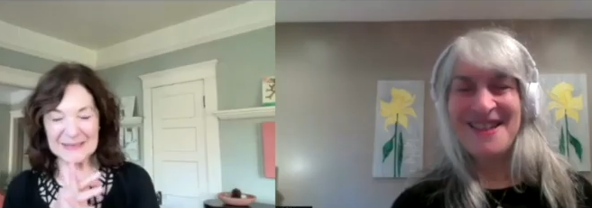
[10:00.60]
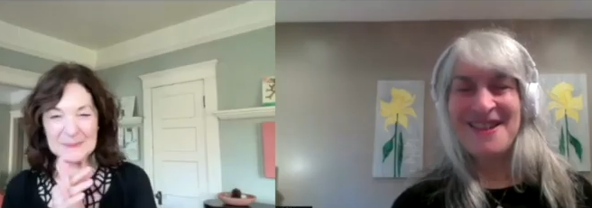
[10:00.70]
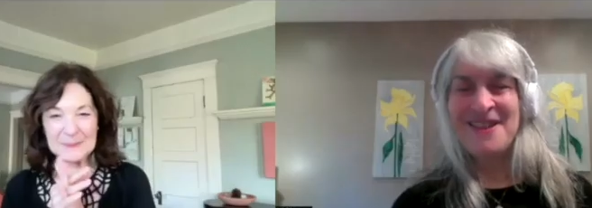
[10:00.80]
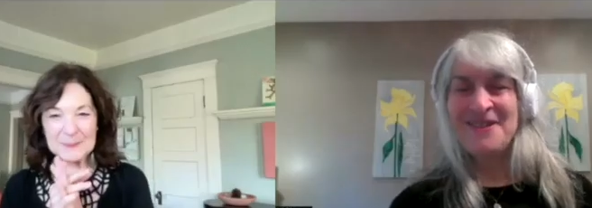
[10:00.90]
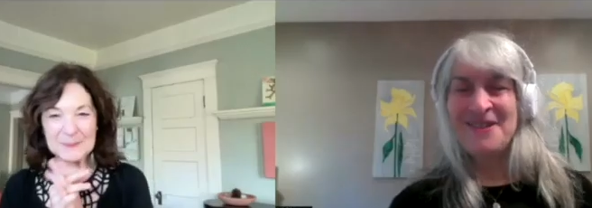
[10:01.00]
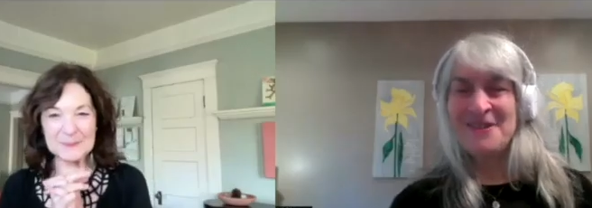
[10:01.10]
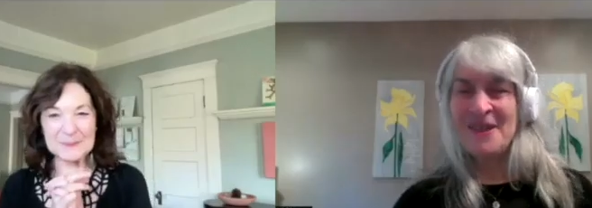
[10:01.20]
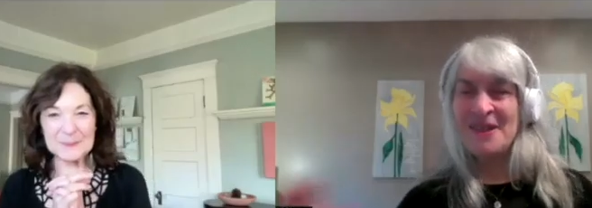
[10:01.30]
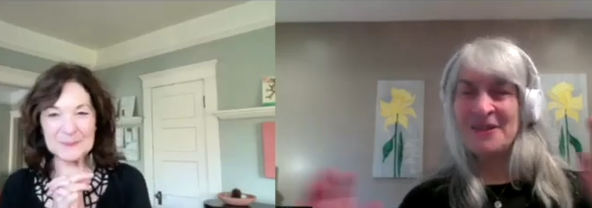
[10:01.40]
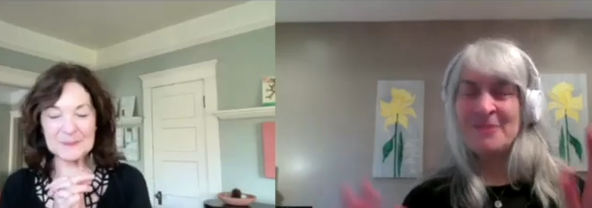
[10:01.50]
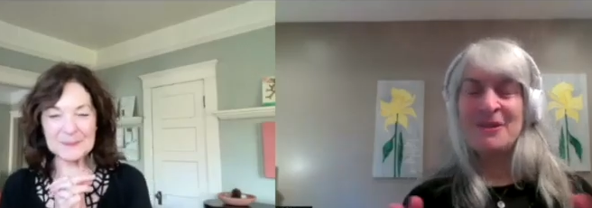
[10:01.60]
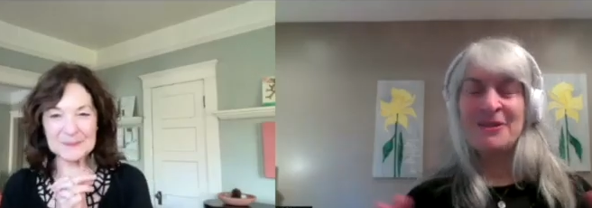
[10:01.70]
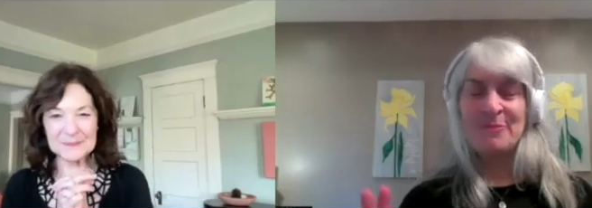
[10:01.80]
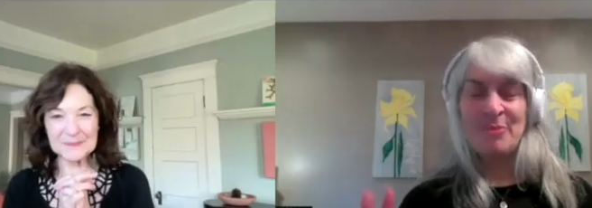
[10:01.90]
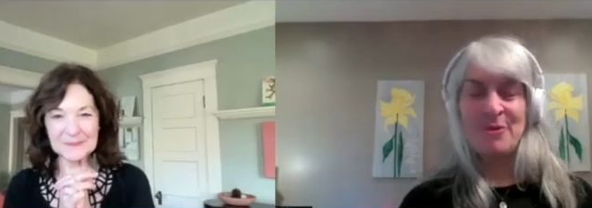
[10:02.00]
Speaker 1: It's the
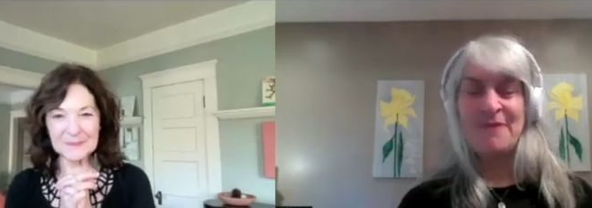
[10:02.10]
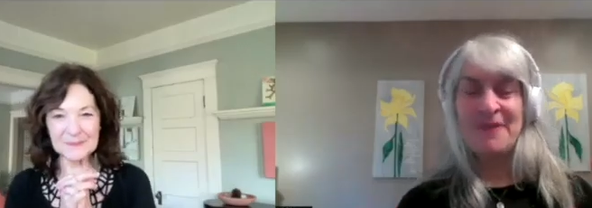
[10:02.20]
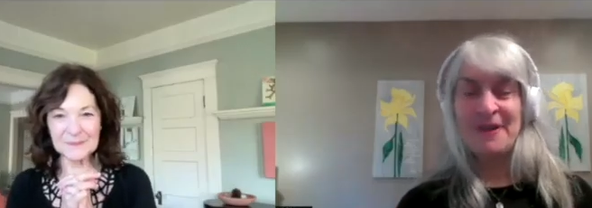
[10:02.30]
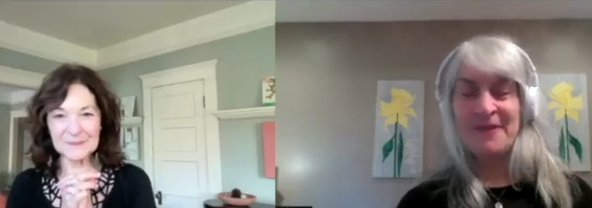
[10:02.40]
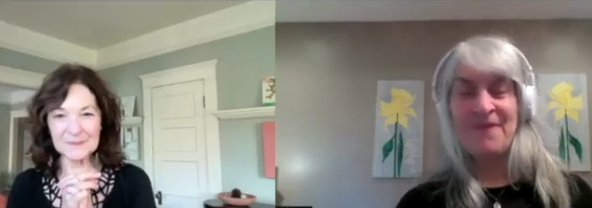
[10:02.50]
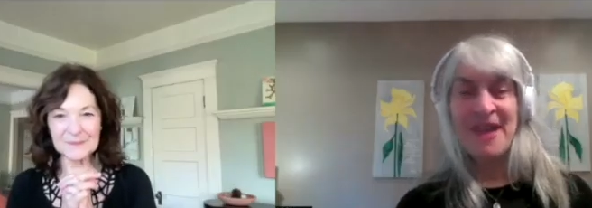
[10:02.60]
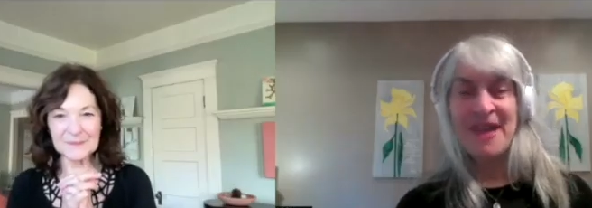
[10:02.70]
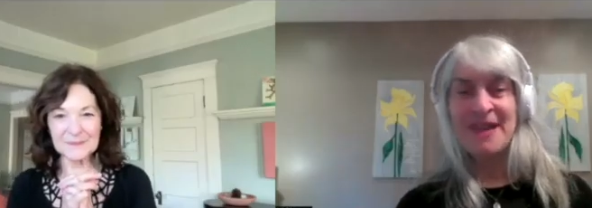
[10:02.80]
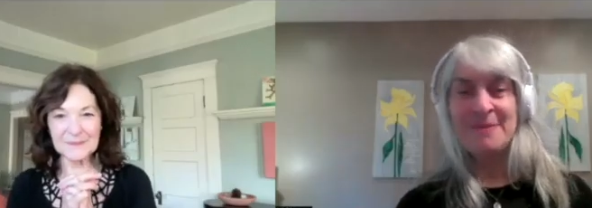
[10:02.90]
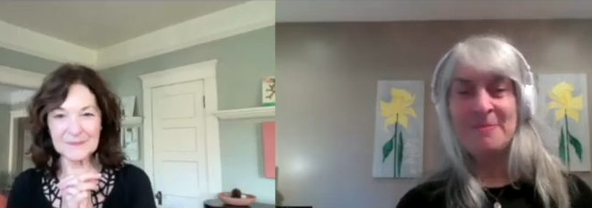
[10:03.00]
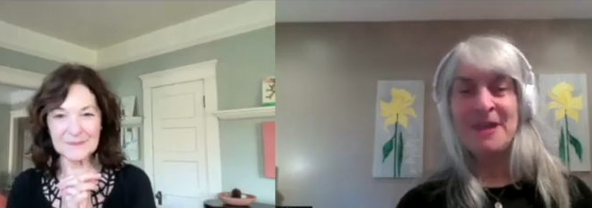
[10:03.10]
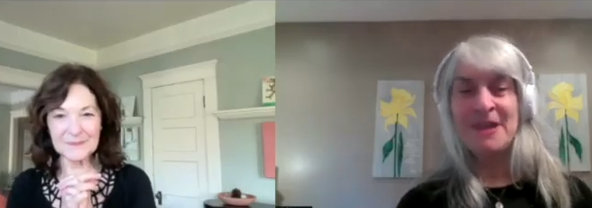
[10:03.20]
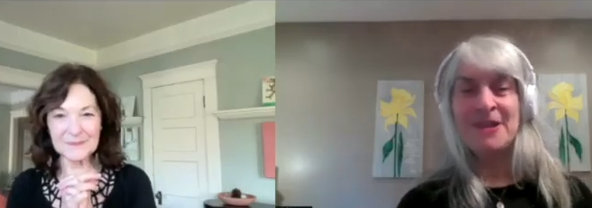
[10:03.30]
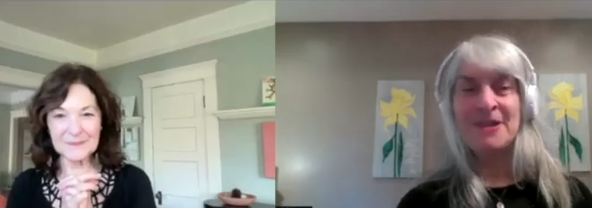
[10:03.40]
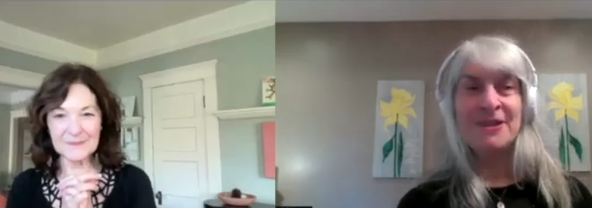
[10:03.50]
most perfect fit,
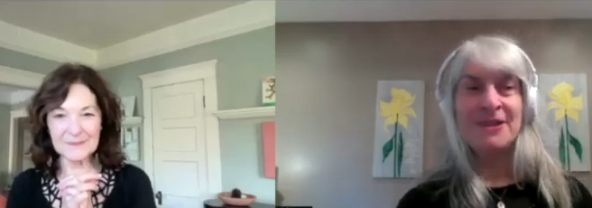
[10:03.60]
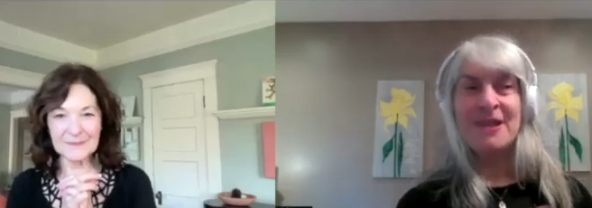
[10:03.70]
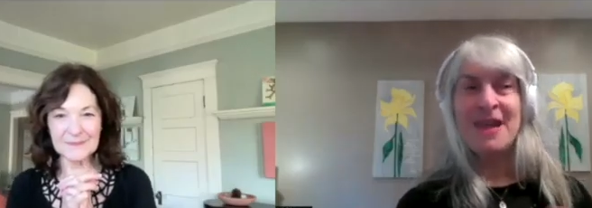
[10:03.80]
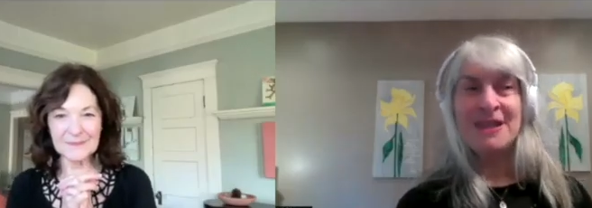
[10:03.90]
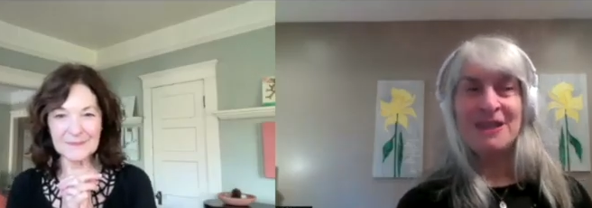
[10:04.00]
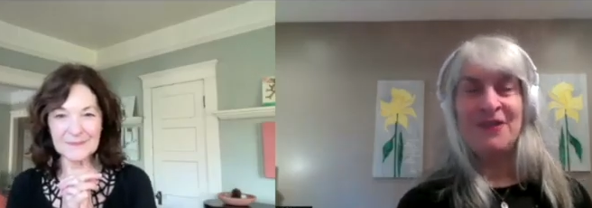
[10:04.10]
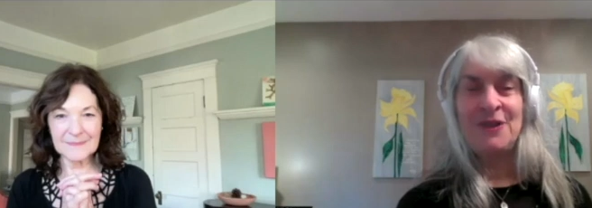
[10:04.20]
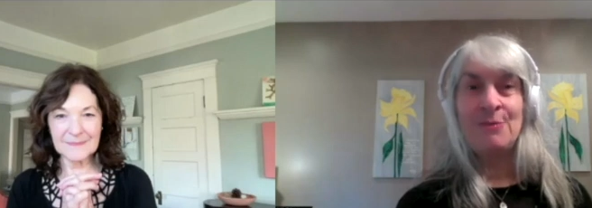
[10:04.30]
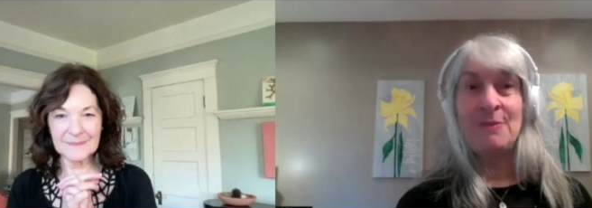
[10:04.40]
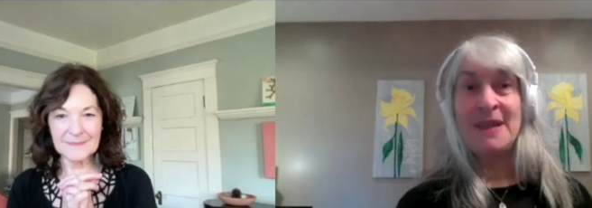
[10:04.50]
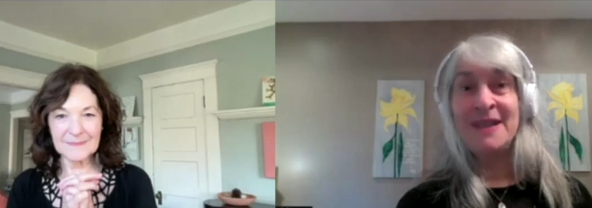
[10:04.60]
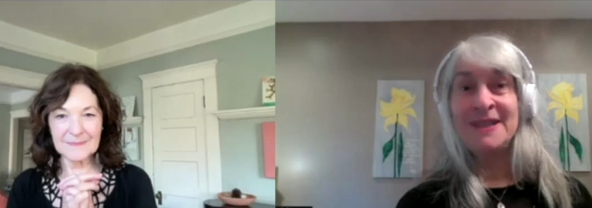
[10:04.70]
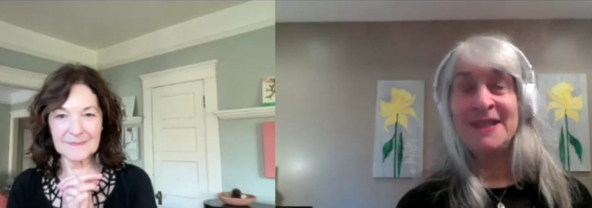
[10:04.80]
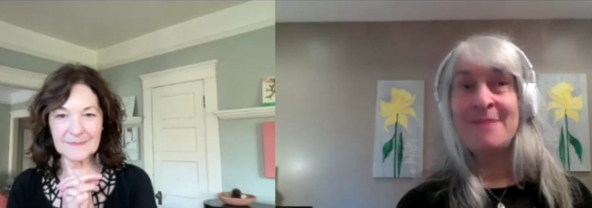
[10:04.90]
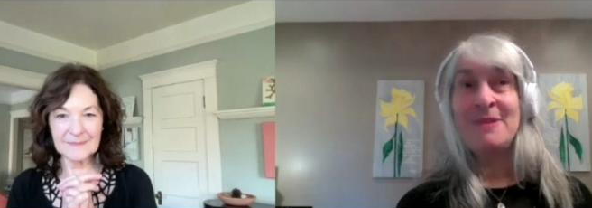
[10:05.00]
because the last few
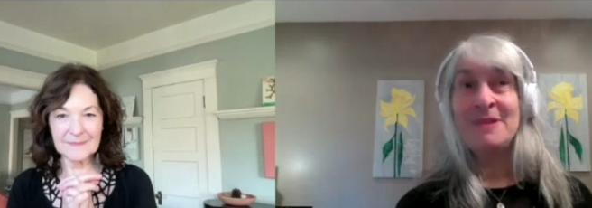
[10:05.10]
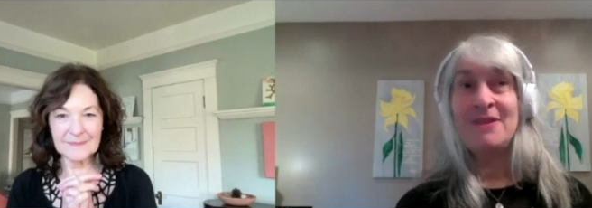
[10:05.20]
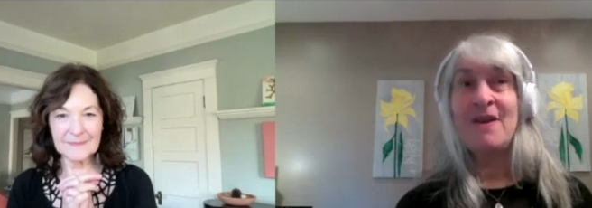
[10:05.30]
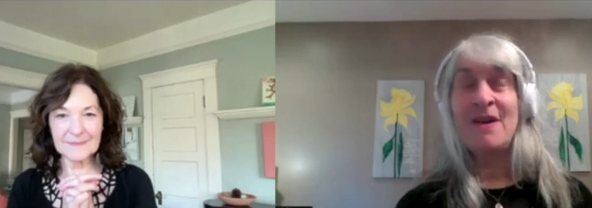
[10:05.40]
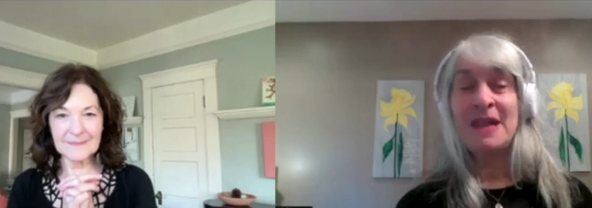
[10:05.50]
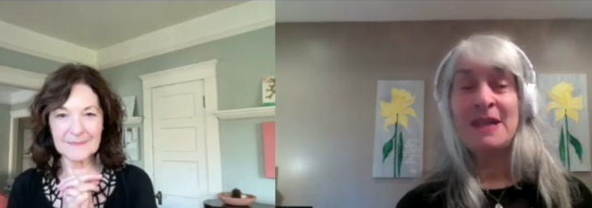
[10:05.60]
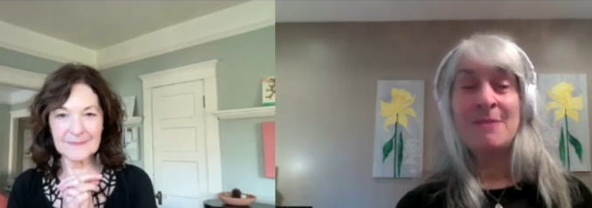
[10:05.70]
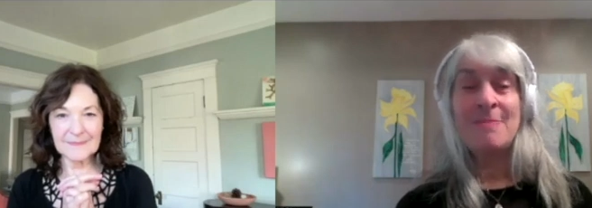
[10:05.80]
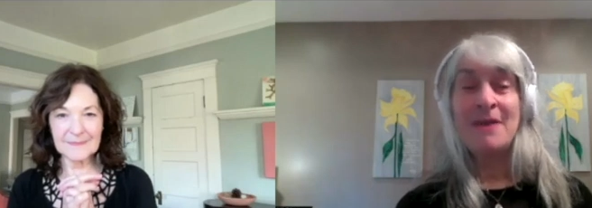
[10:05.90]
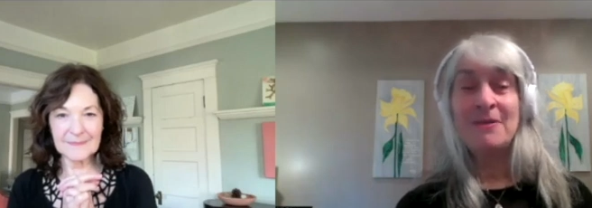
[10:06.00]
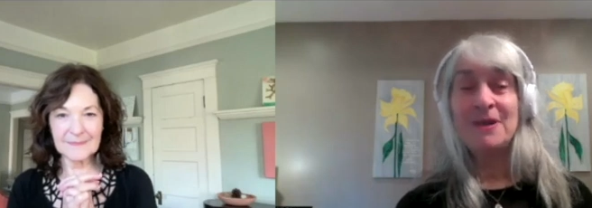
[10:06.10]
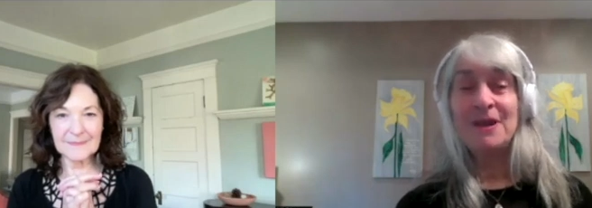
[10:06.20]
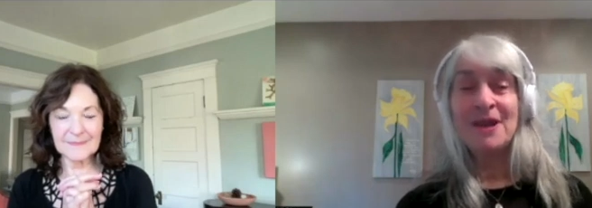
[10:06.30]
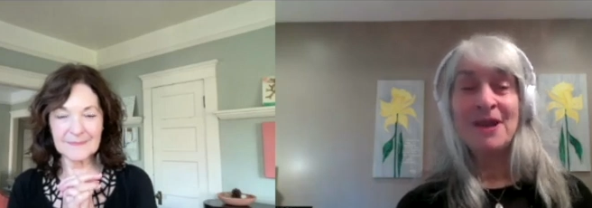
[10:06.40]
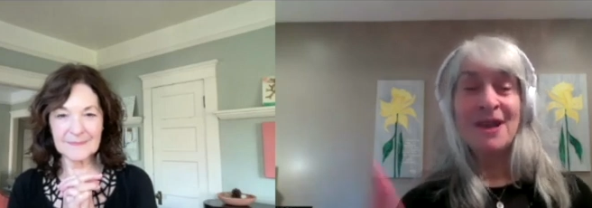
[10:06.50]
weeks I've been talking about
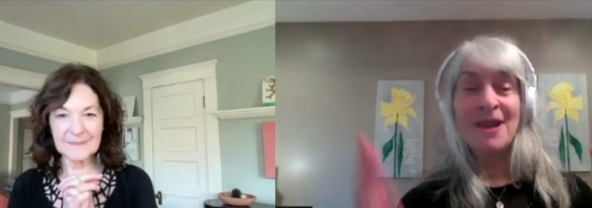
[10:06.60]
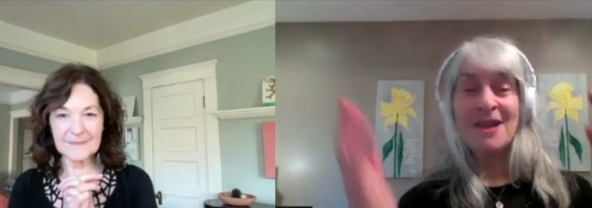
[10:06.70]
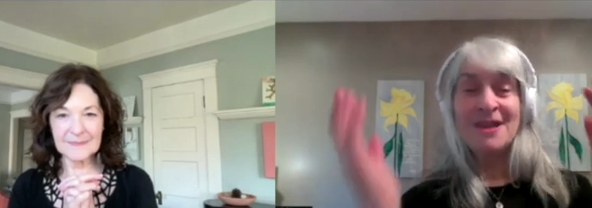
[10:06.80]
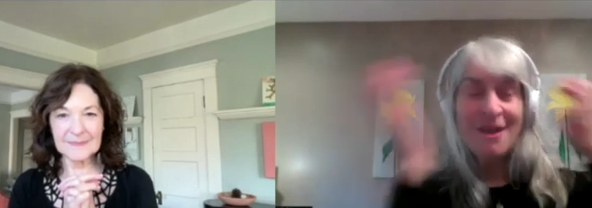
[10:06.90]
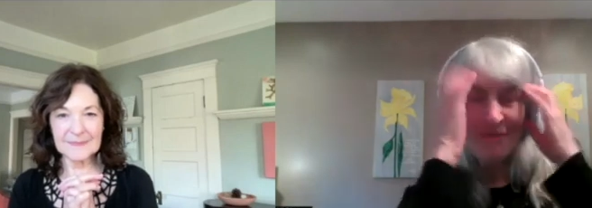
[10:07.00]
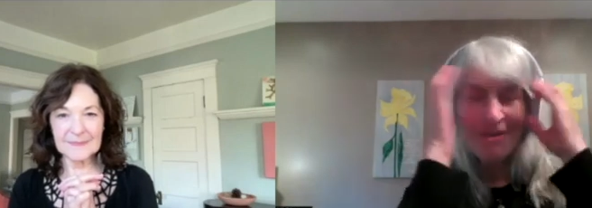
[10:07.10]
never